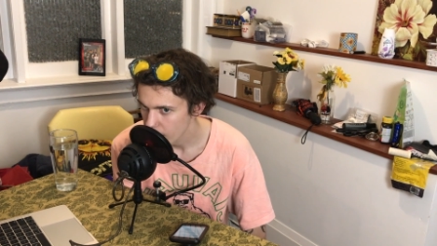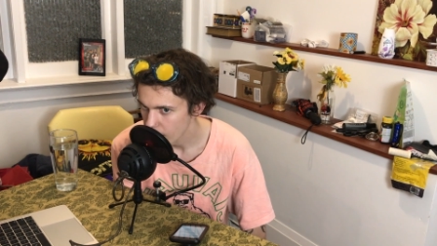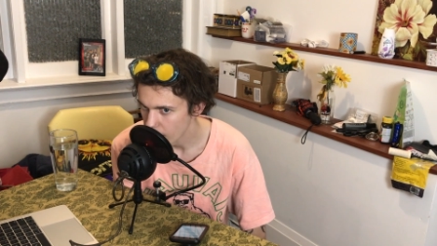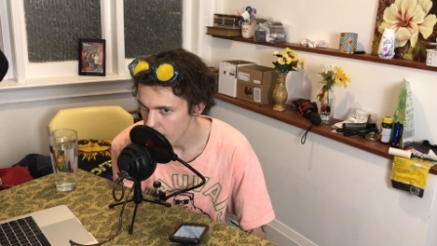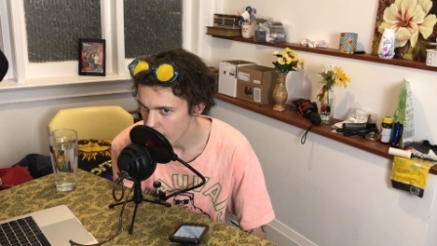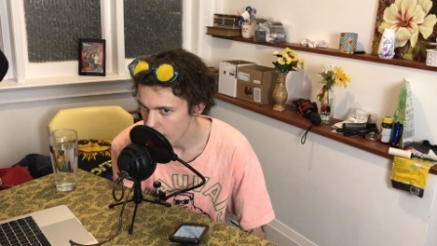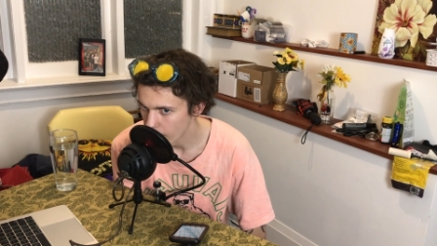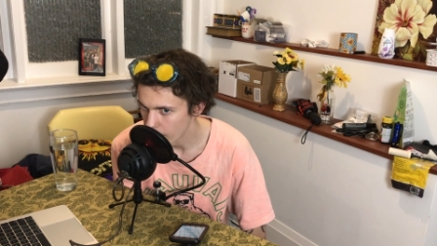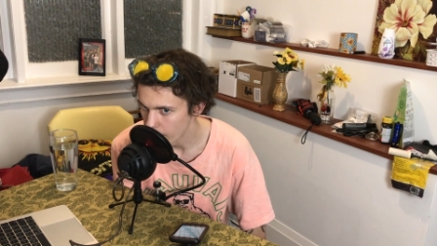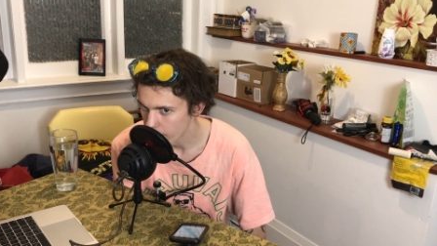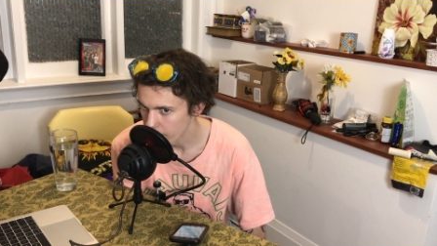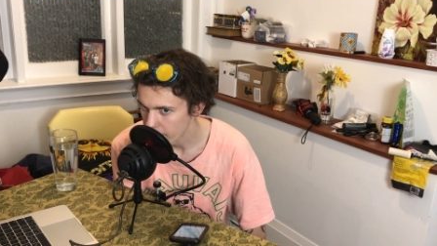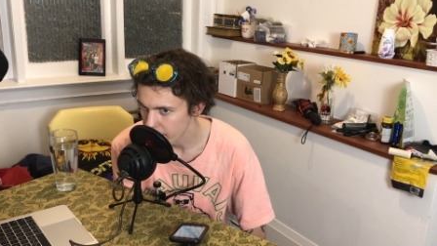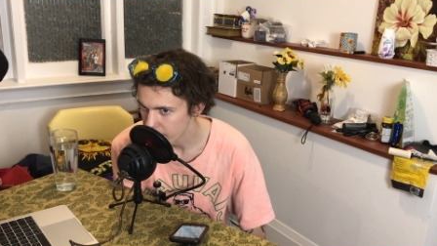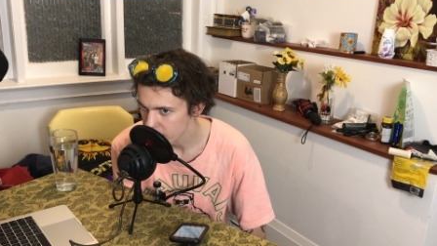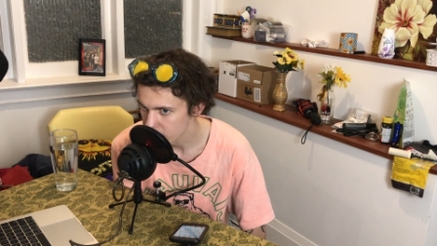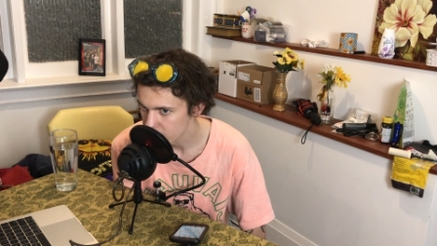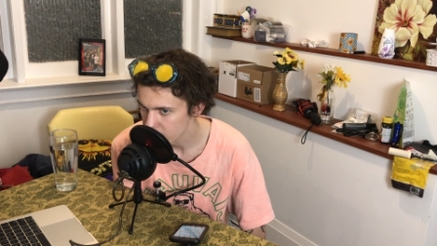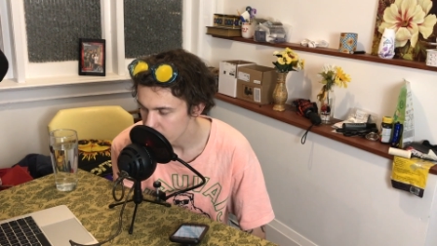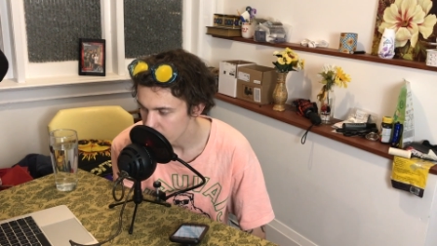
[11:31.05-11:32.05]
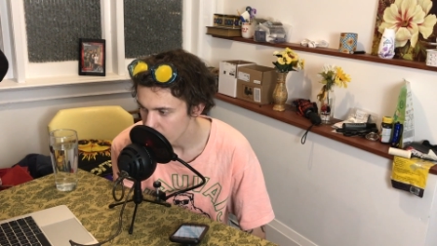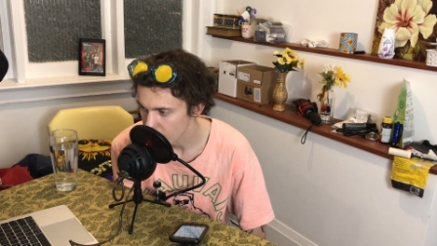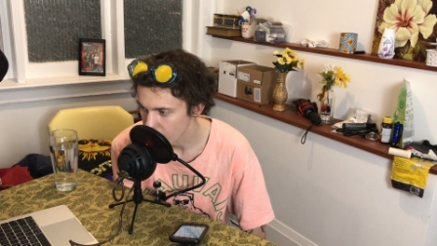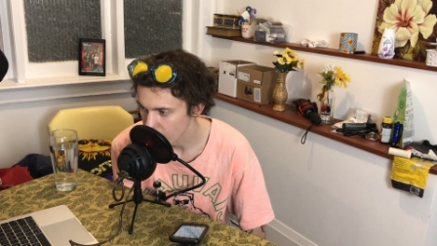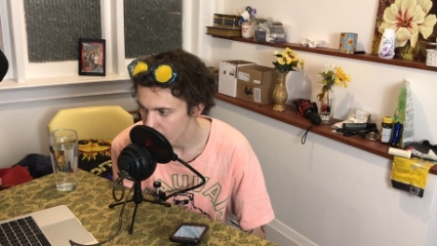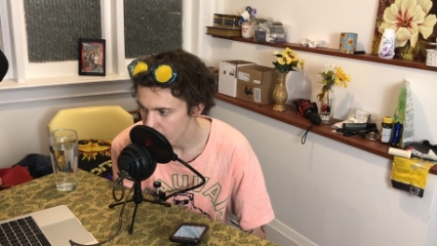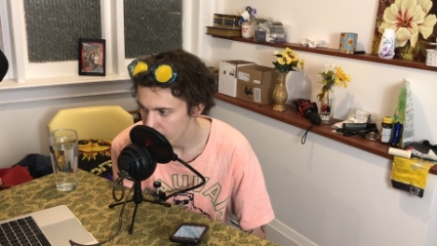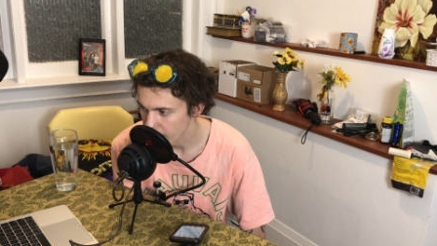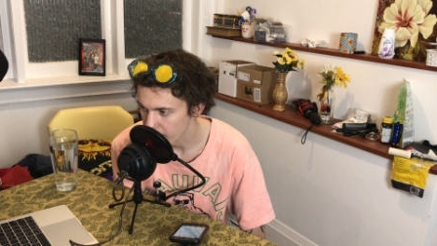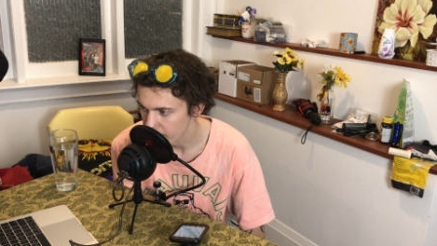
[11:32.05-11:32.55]
um, based
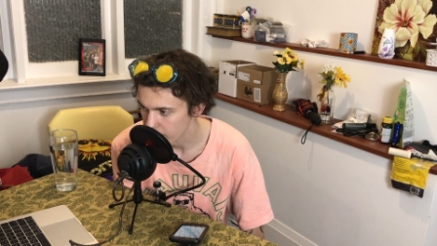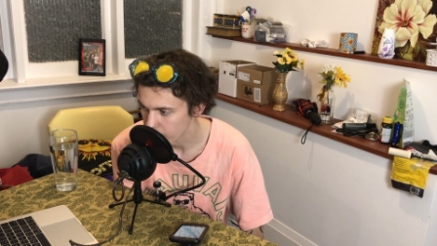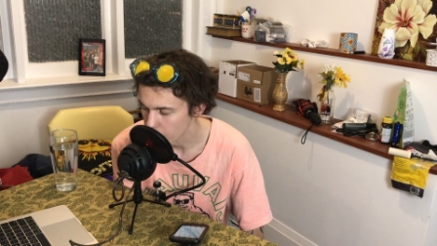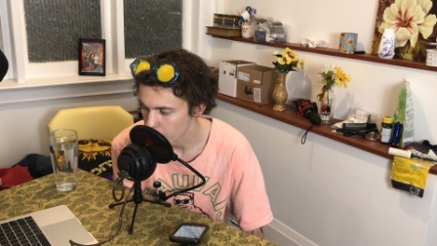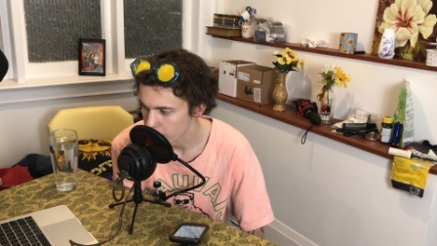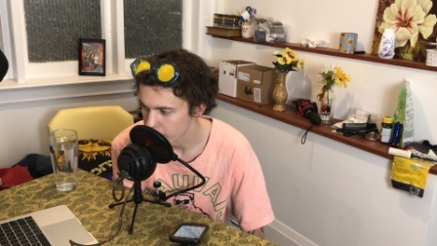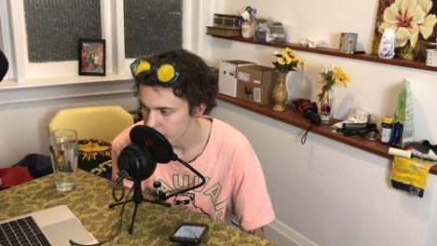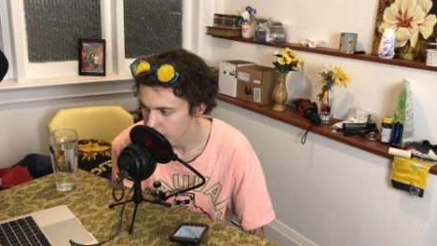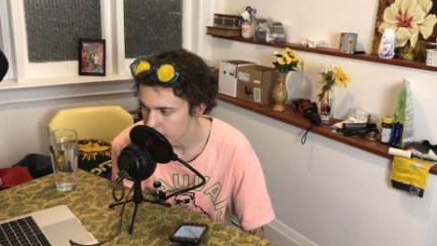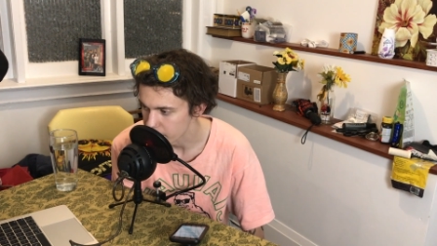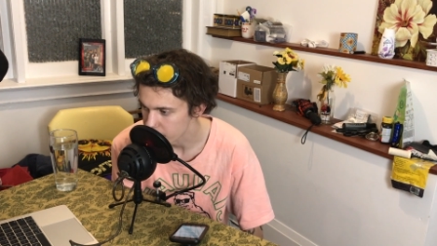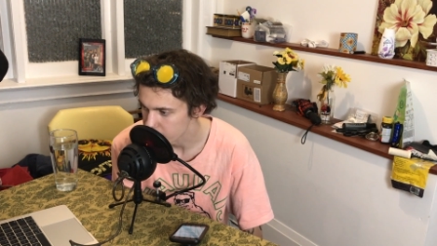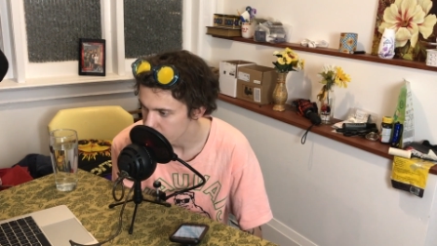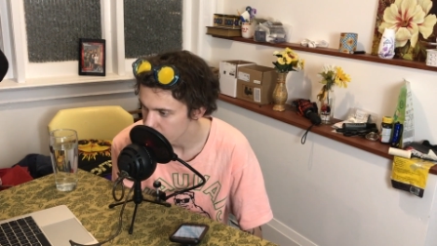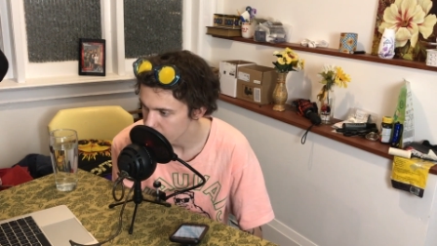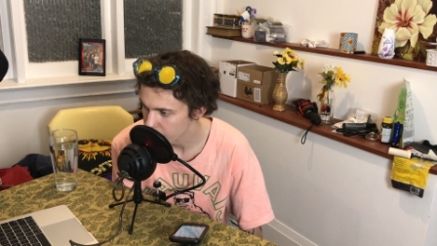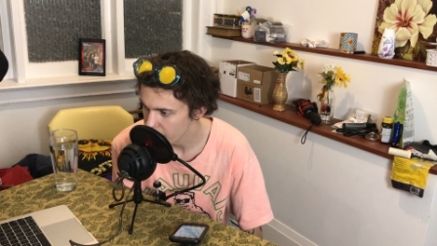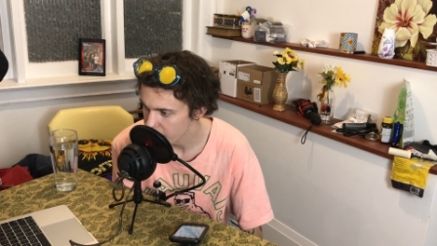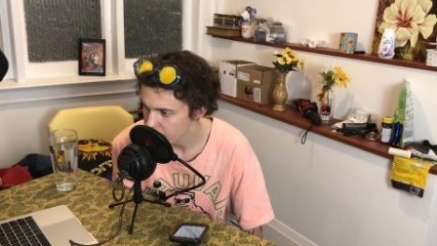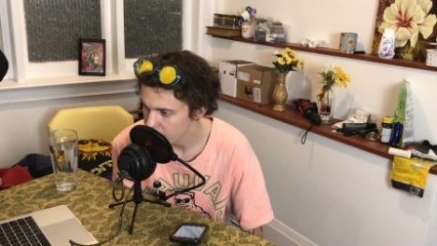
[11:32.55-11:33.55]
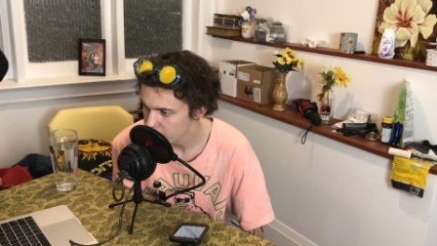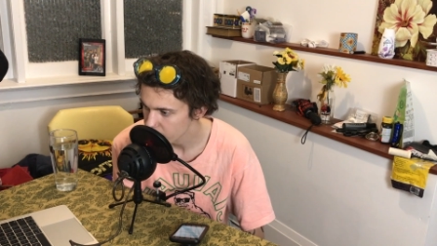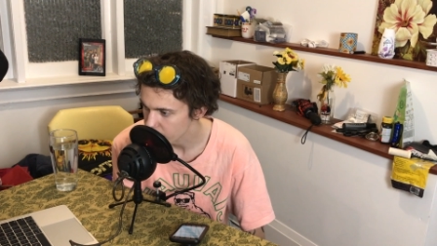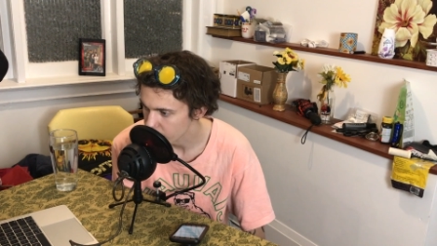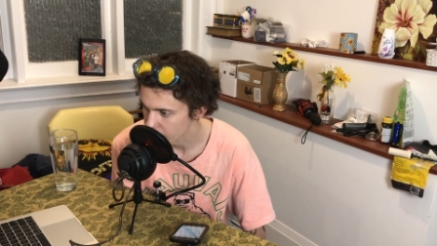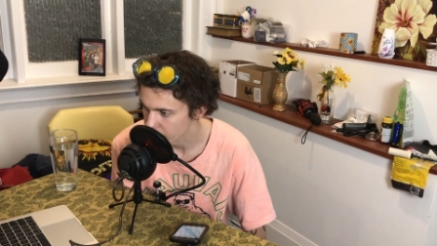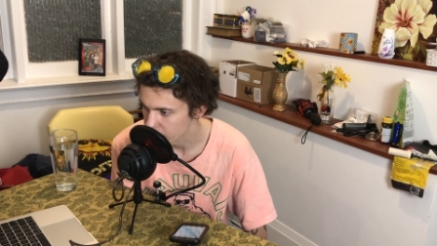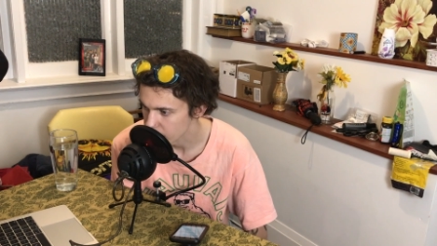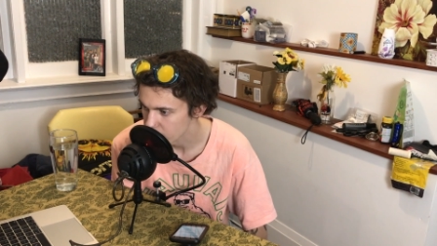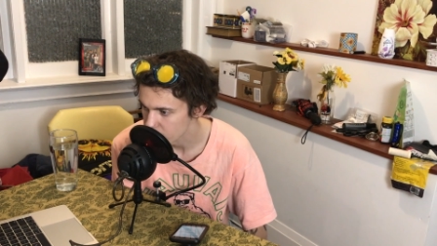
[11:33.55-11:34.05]
on them going to Disneyland
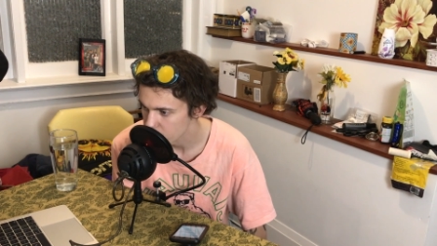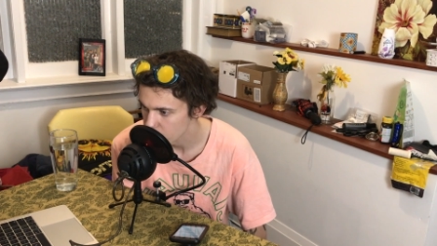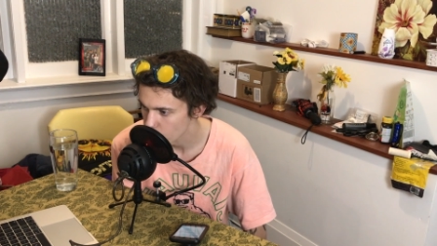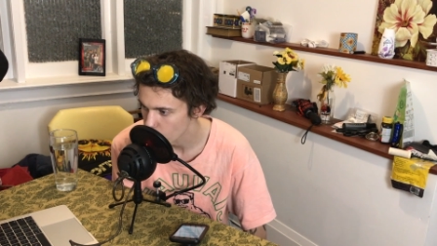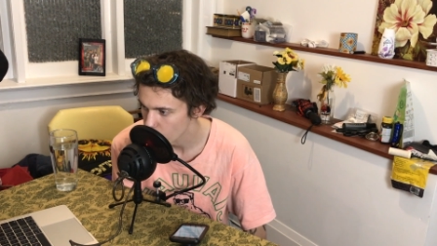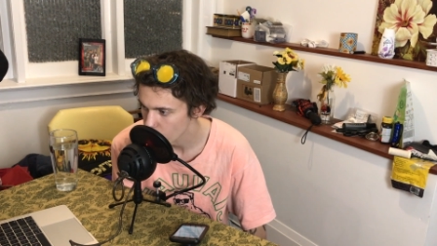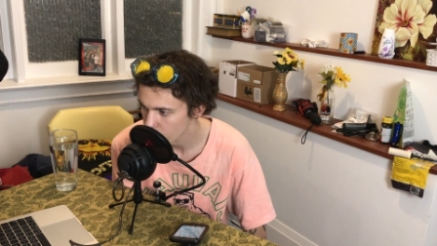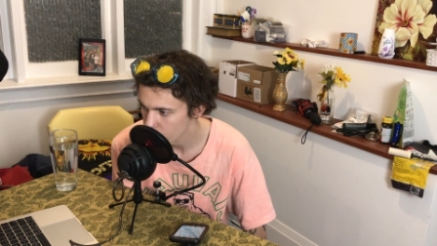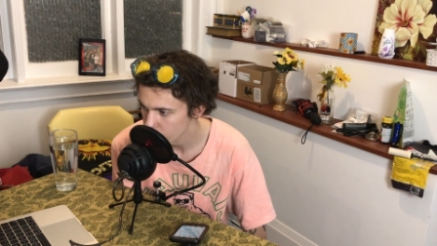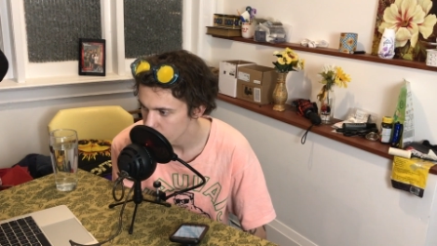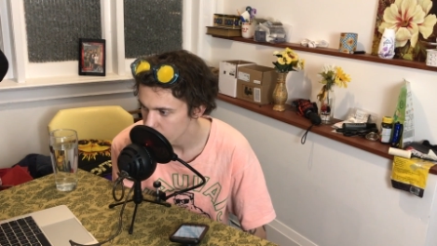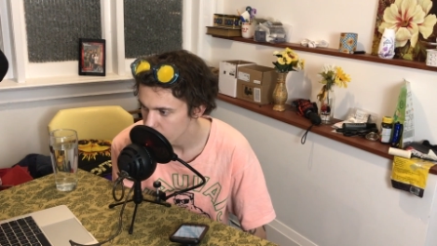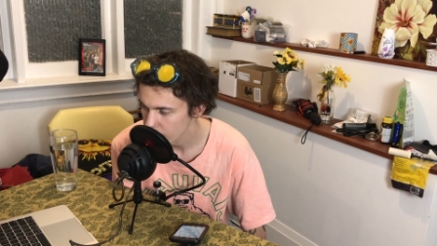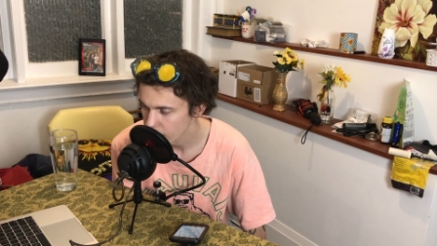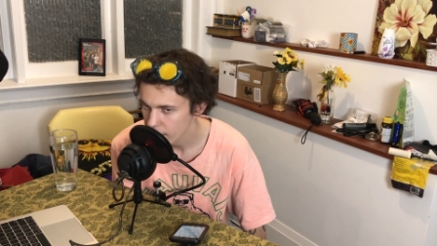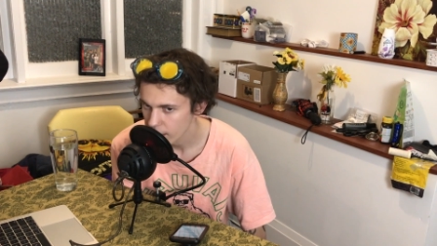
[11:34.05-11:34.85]
and like Disney World.